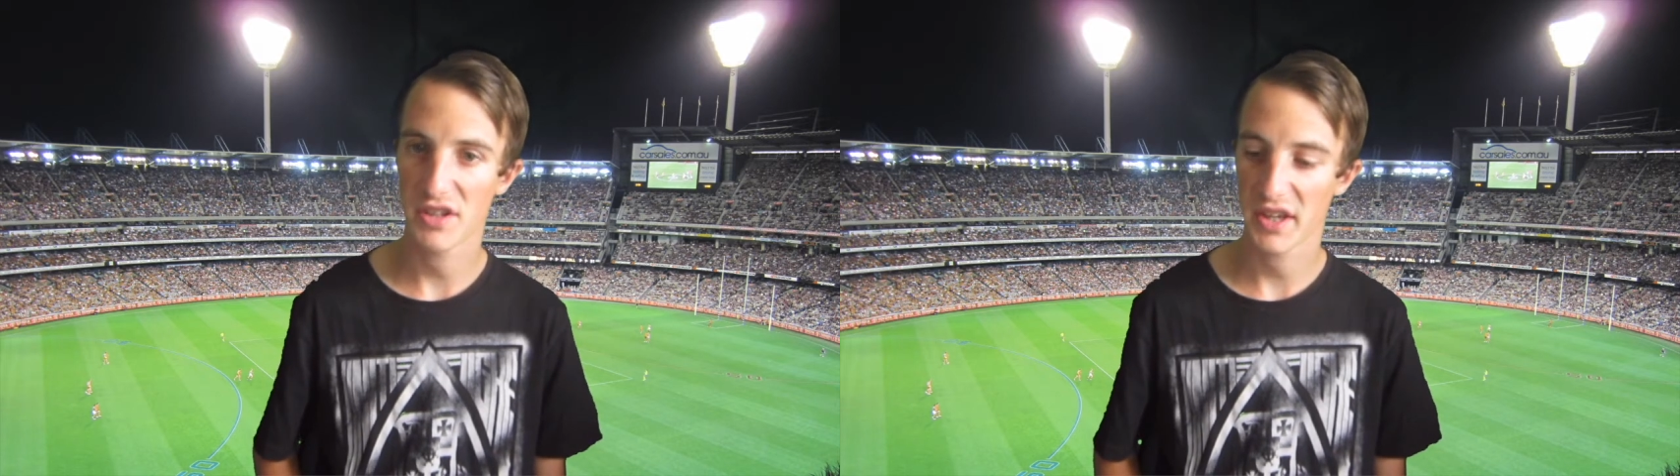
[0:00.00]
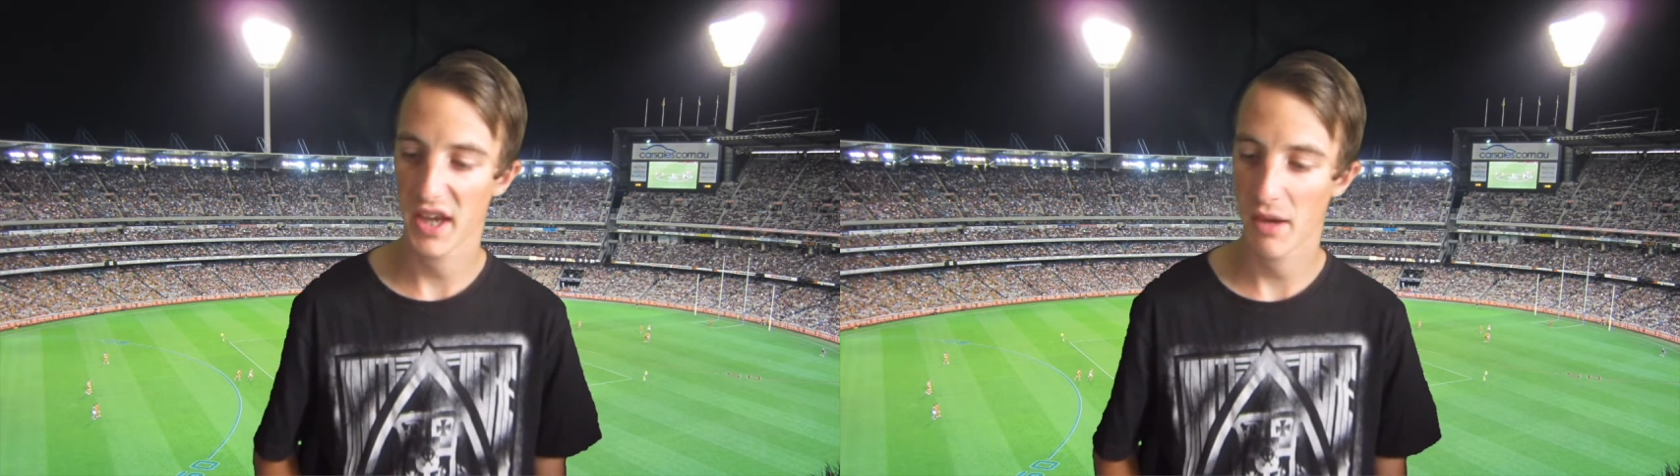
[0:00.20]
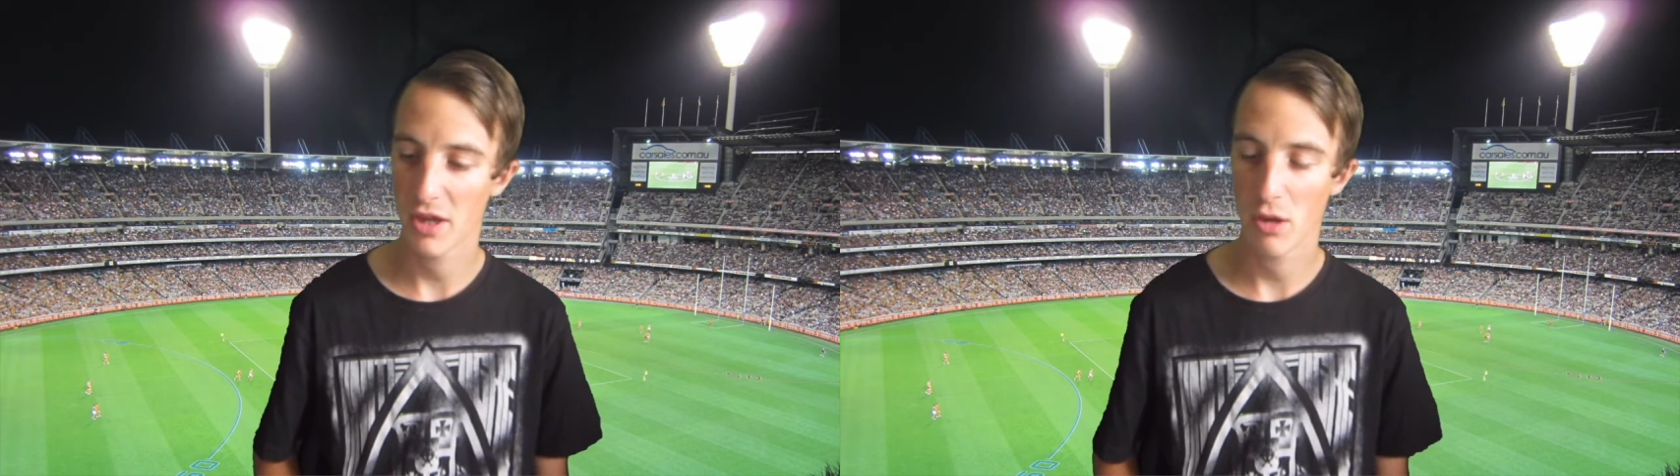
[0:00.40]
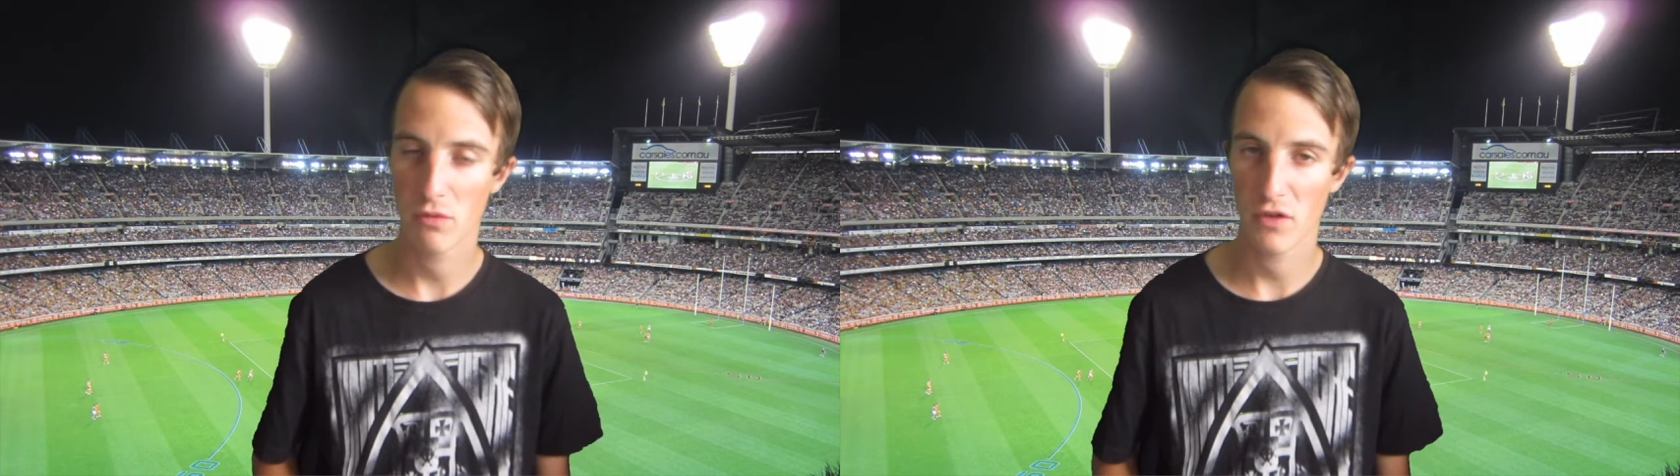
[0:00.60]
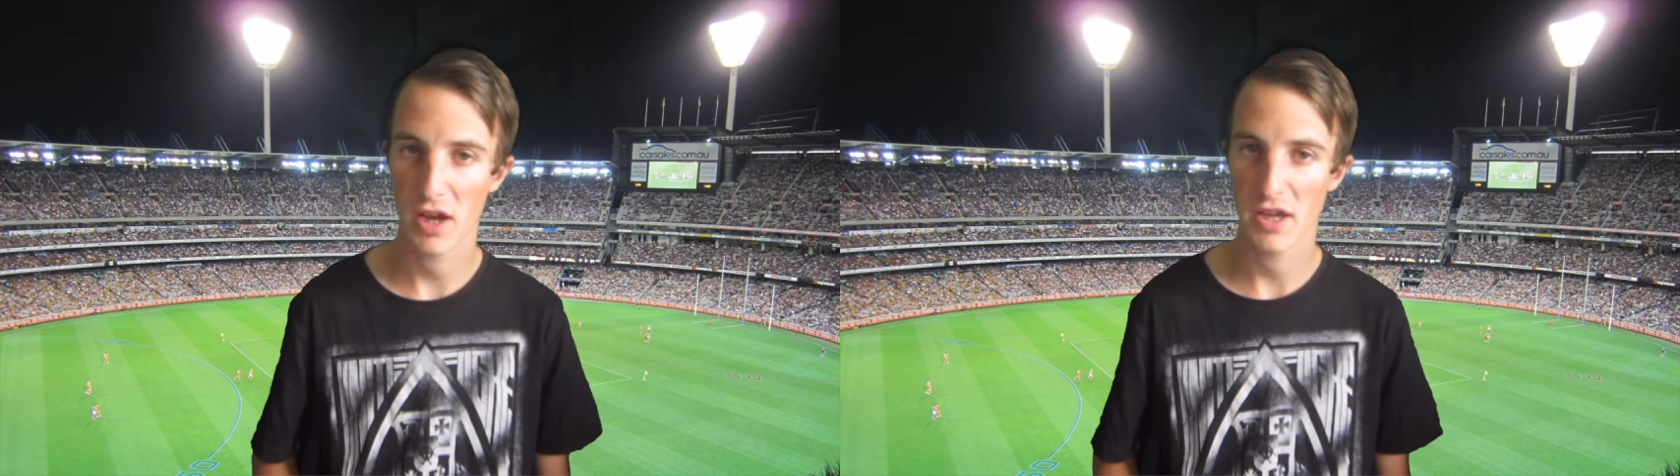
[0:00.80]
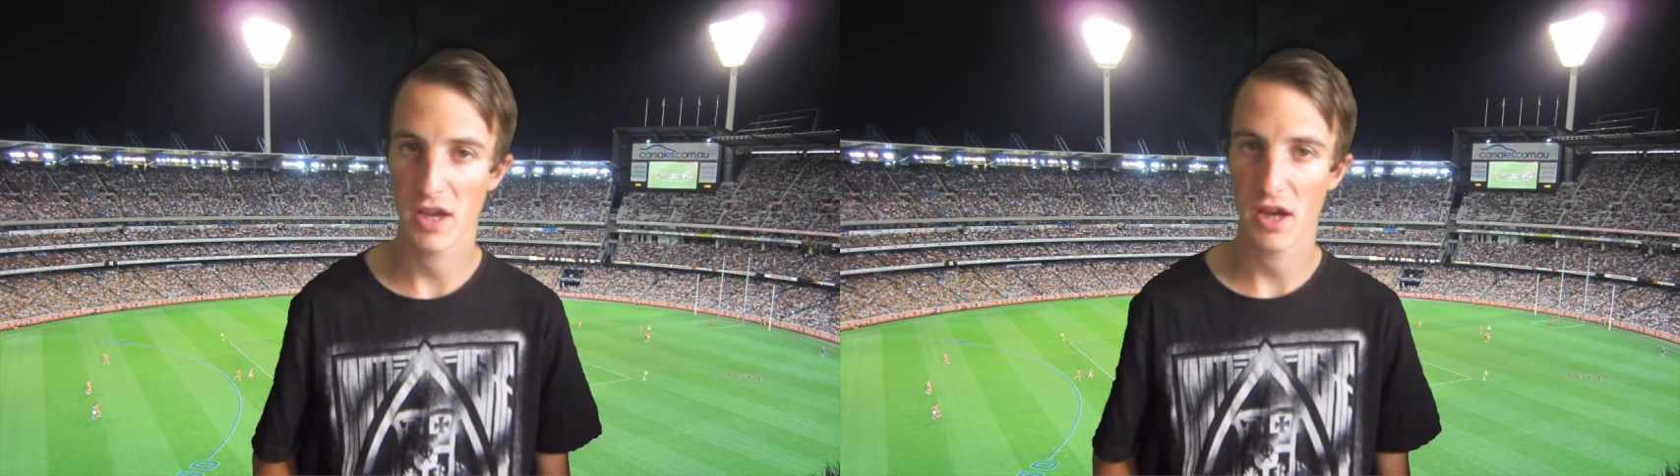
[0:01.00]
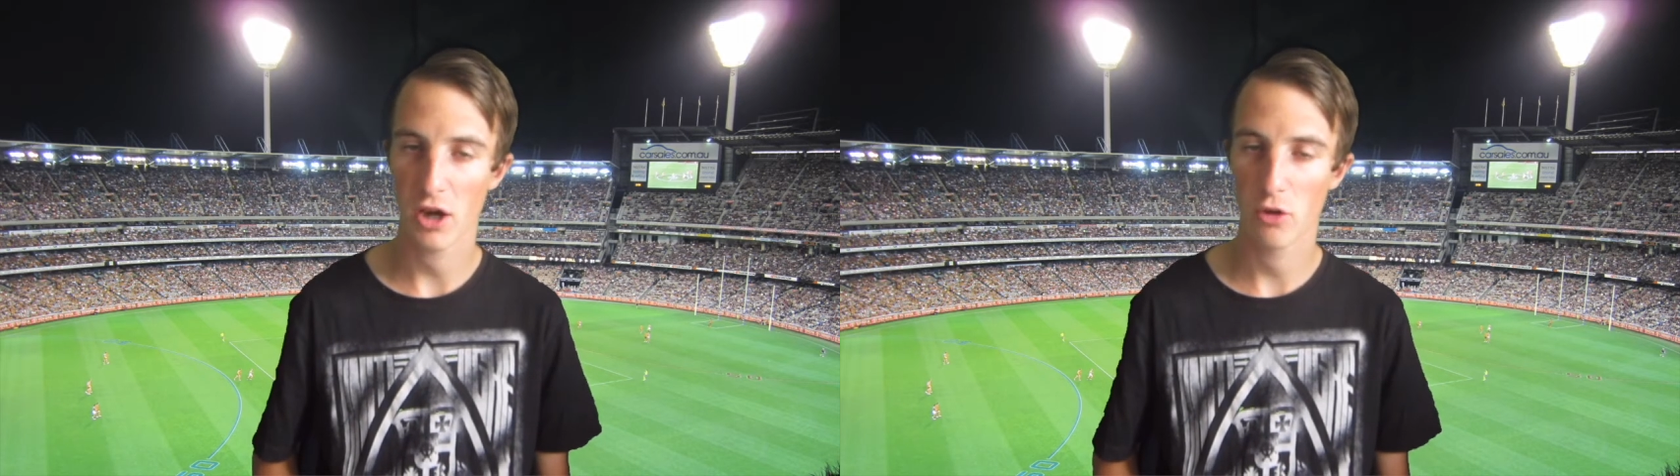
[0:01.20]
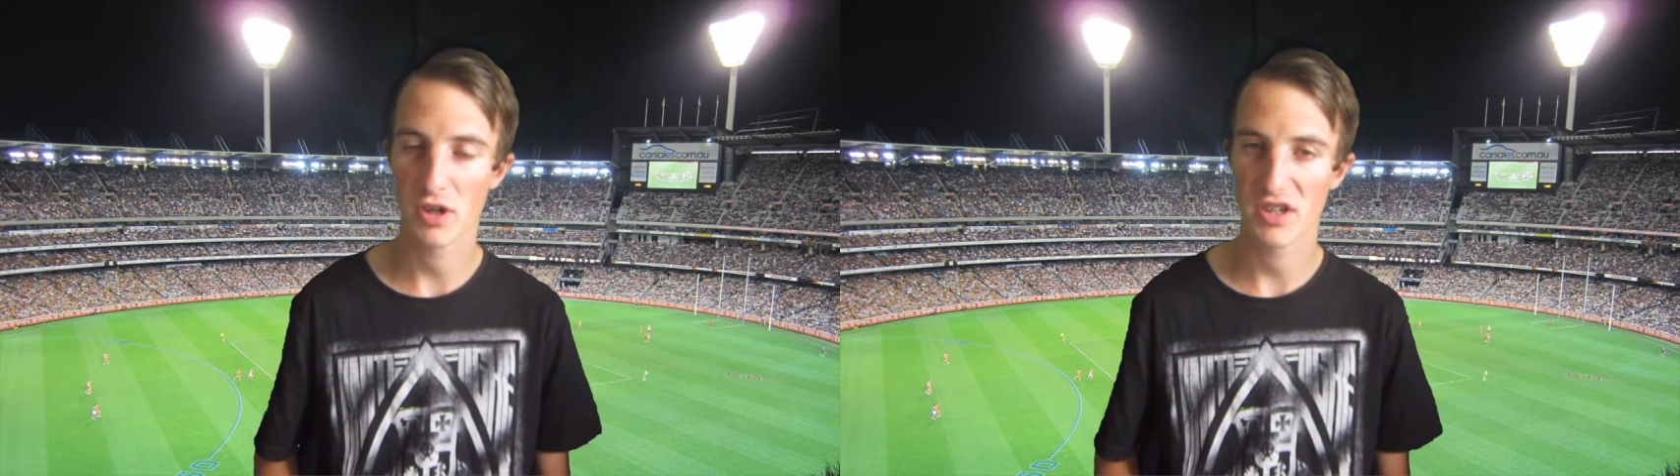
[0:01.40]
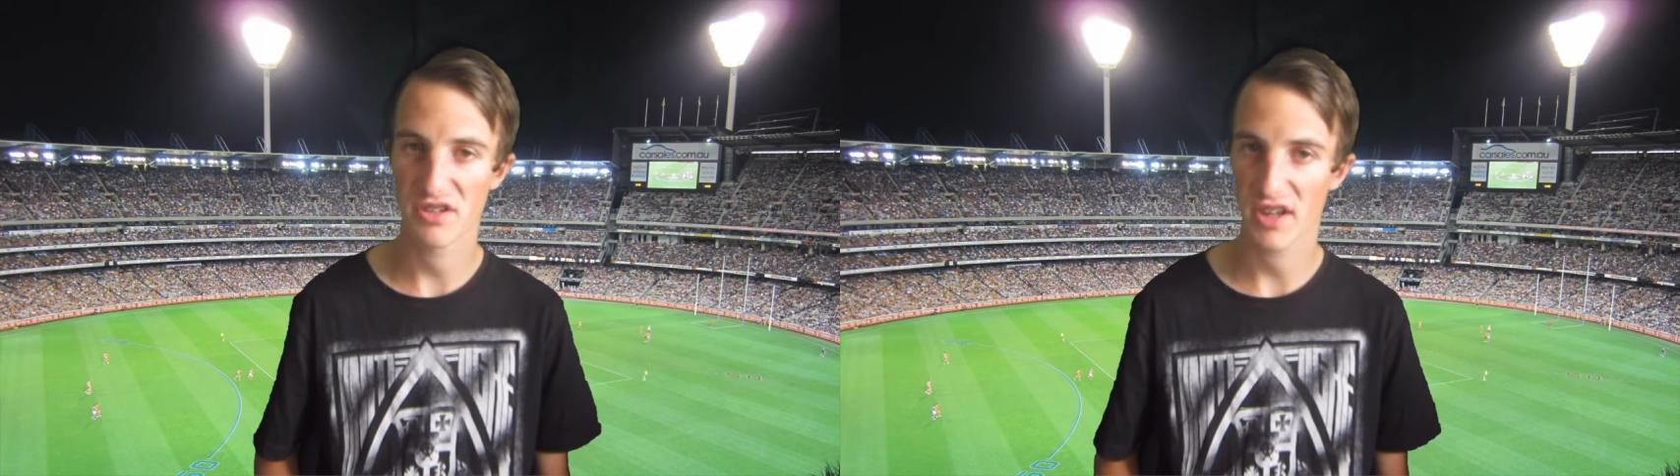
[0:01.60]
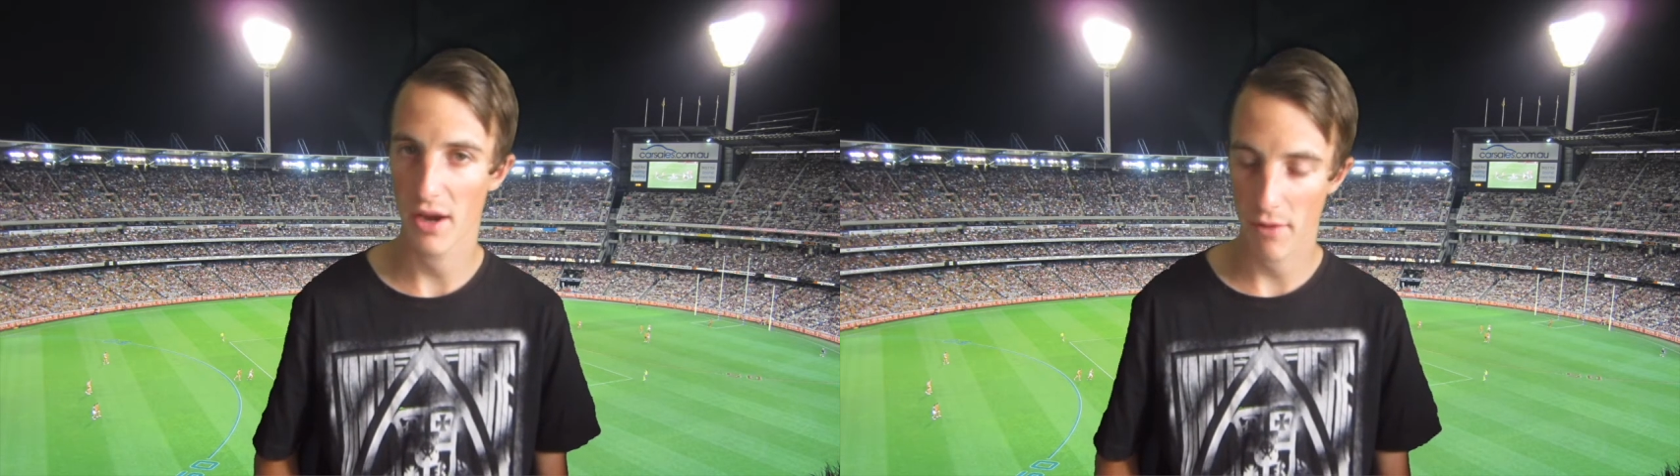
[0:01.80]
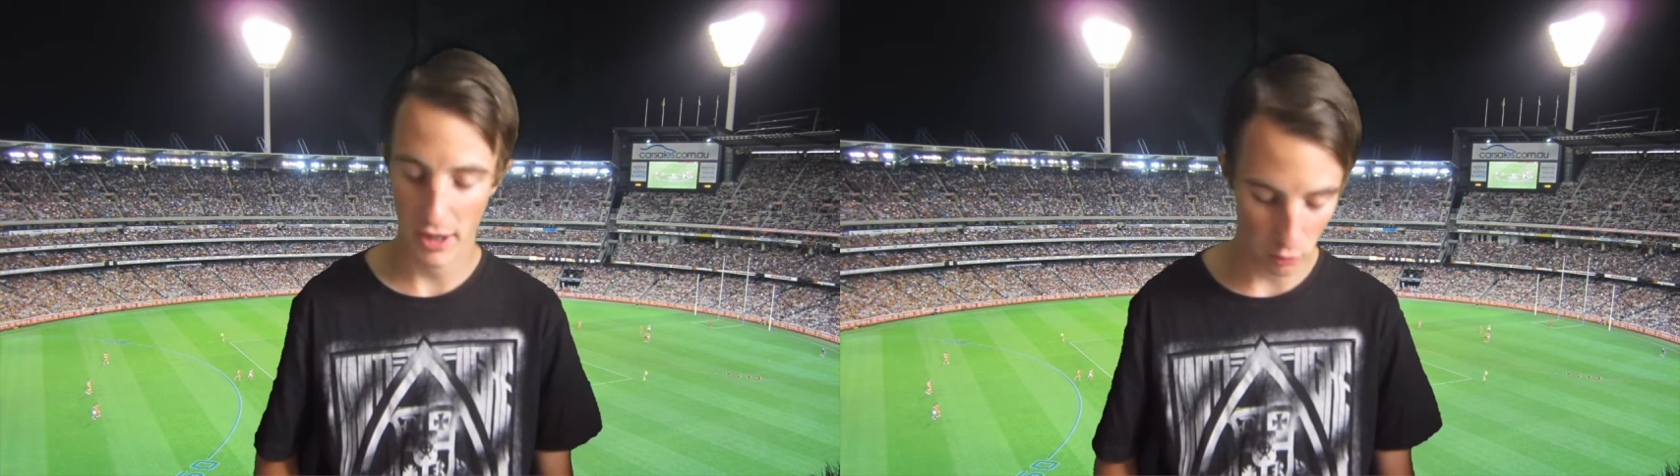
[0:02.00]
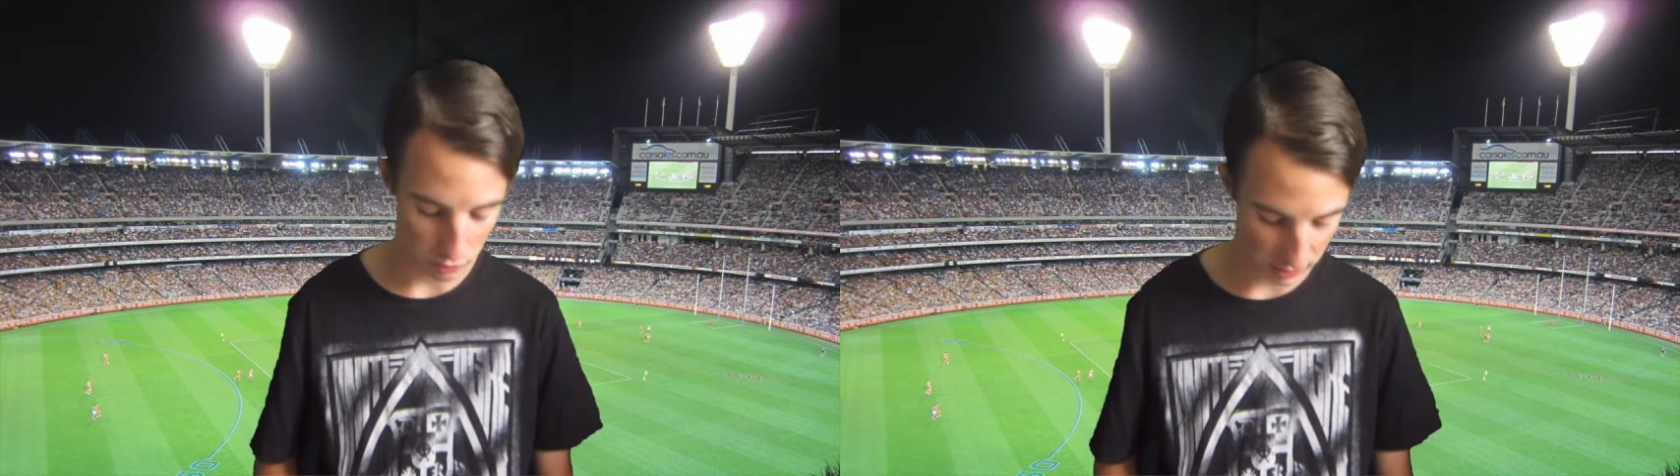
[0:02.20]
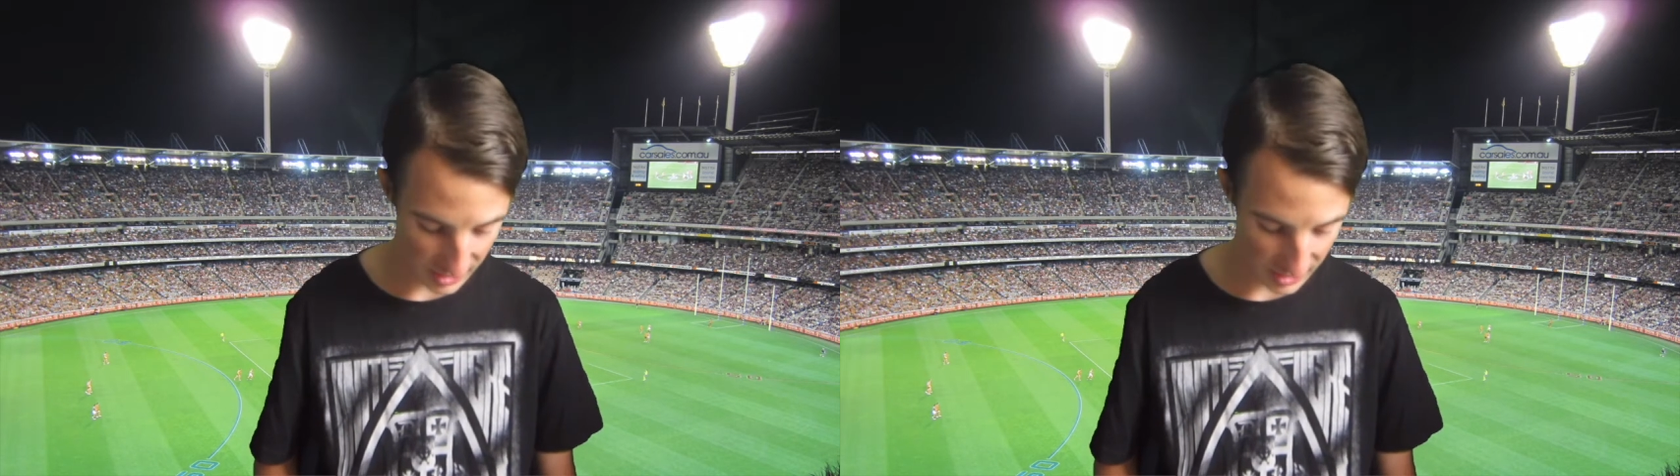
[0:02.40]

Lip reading: So they come here with a good interstate record